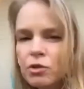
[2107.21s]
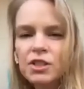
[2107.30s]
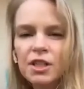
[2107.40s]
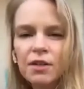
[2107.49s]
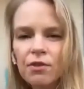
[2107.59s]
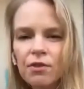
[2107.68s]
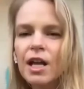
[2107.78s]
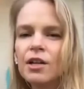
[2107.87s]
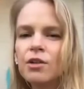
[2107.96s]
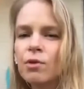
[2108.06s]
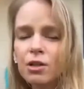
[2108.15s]
it's different,
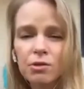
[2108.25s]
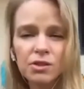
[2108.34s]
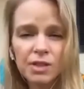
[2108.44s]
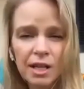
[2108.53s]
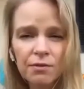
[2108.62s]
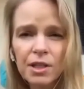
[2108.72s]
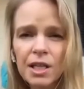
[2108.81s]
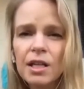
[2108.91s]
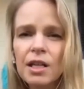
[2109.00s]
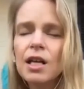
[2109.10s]
and you want to do it safely.